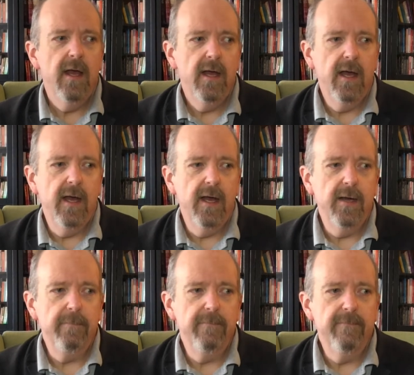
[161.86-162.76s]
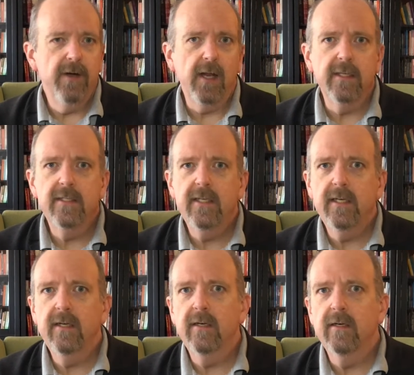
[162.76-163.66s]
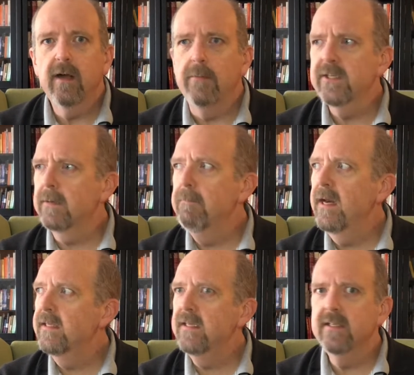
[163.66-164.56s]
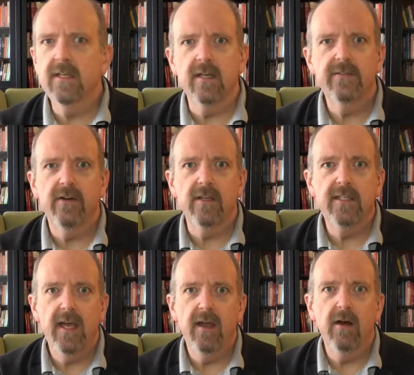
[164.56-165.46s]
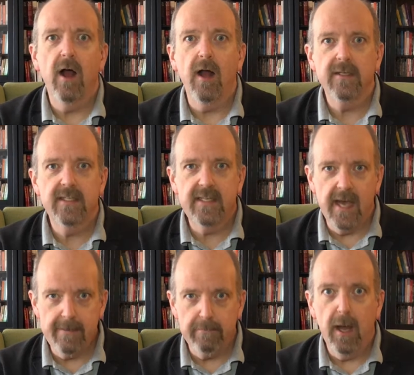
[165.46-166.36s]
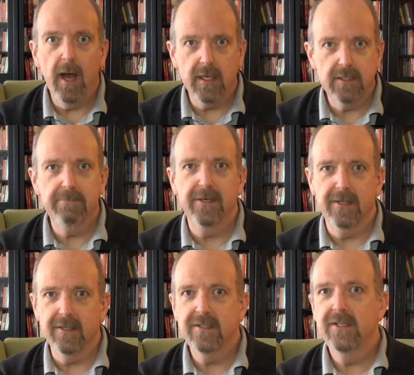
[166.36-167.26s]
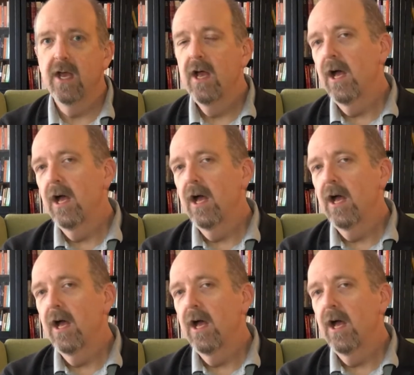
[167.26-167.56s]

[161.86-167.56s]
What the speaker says: volunteer, almost like Médecins Sans Frontières type hospitals